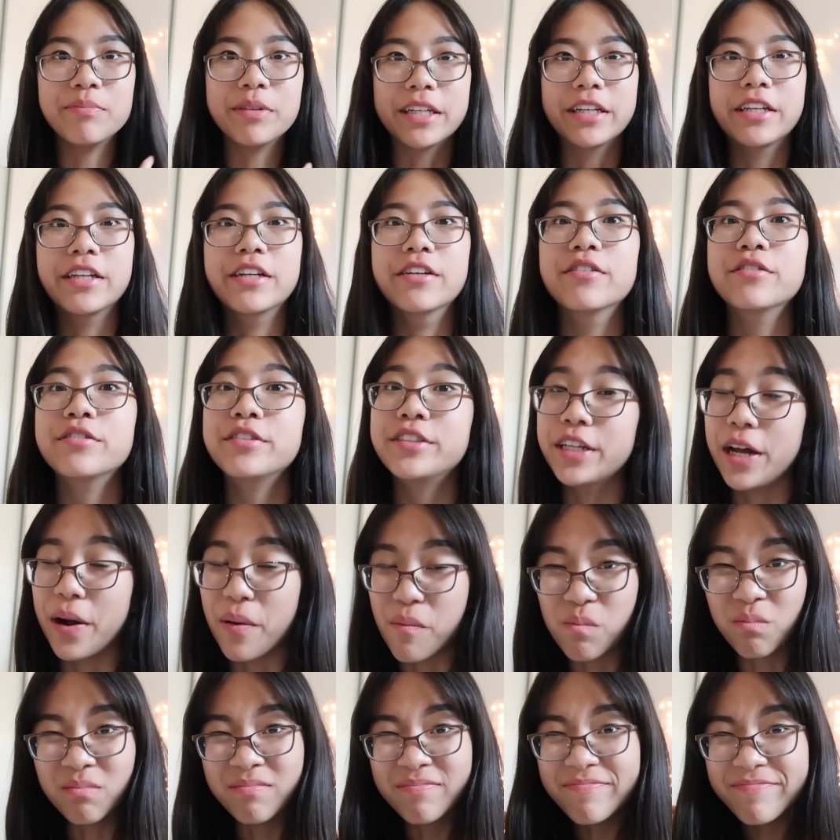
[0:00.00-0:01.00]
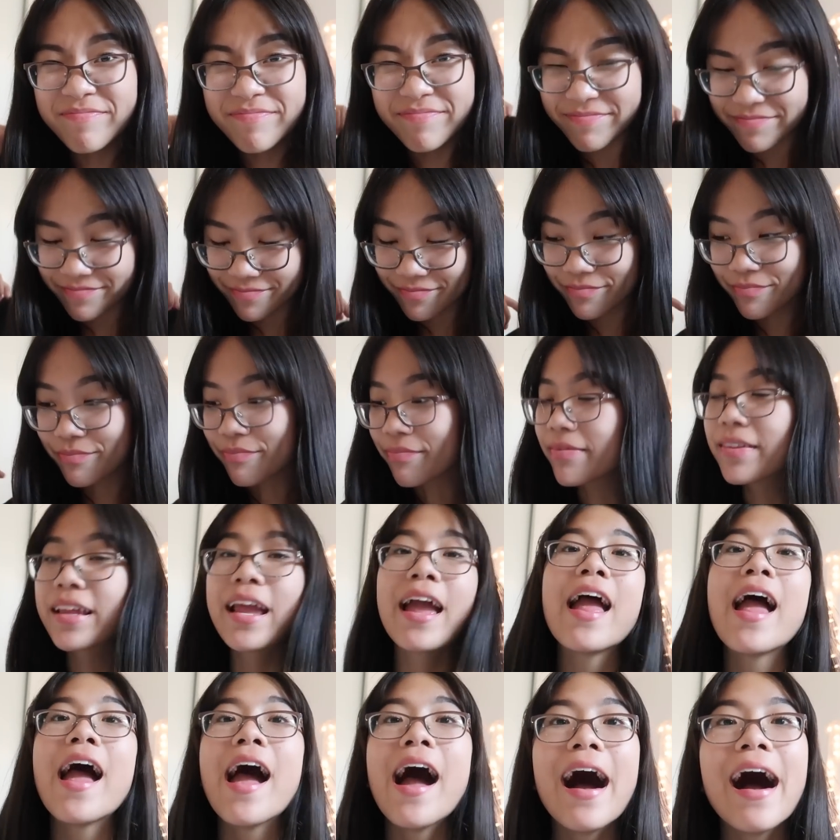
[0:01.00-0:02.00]
something new. So.
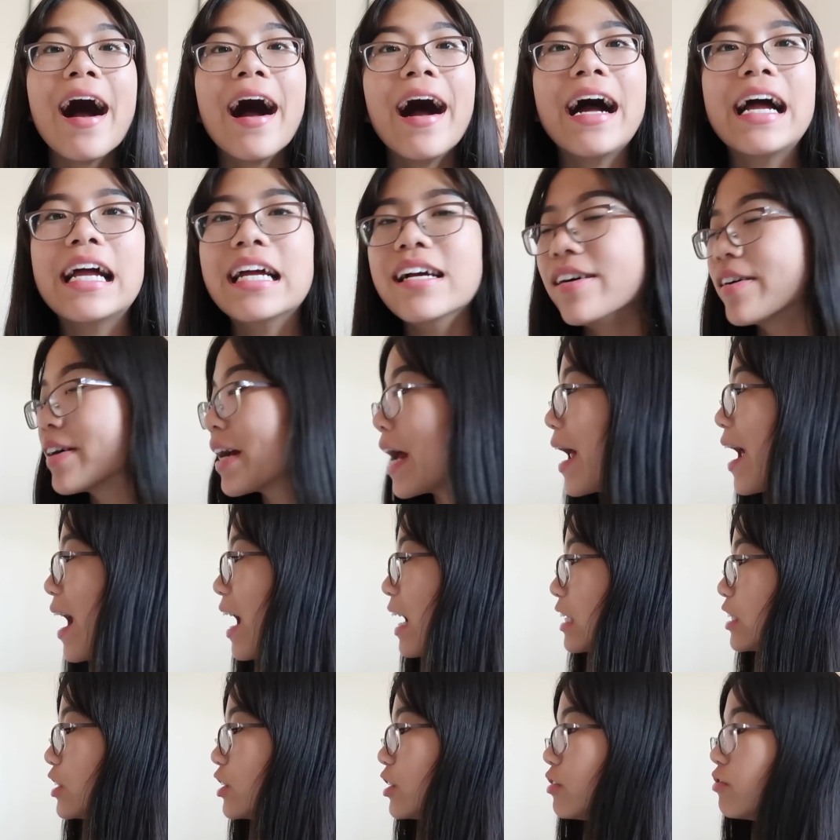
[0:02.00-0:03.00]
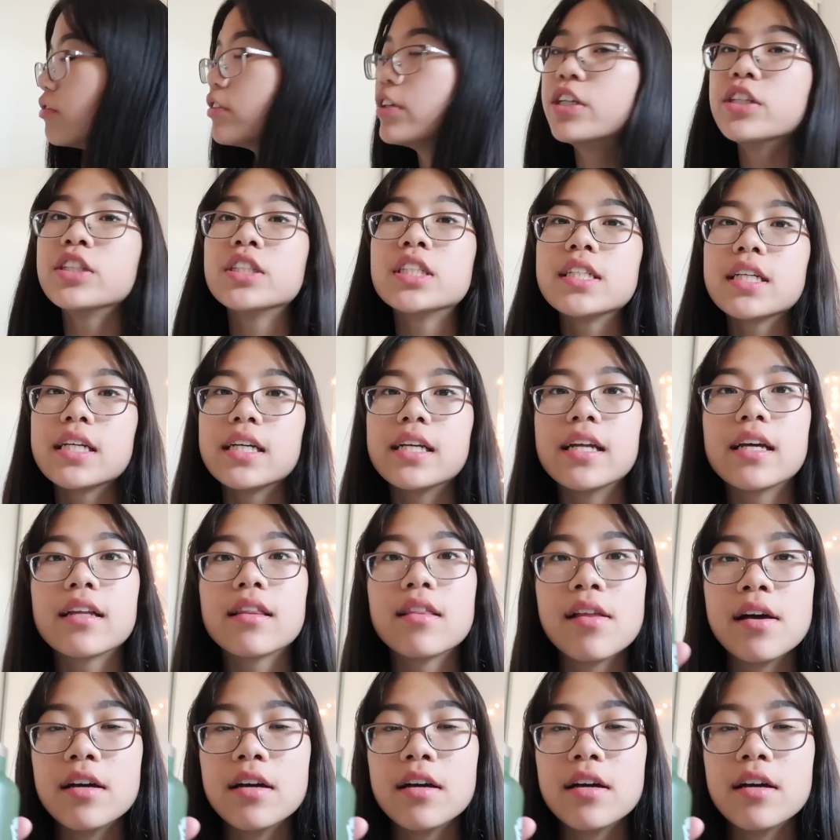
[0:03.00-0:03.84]
Hi, okay, I just finished eating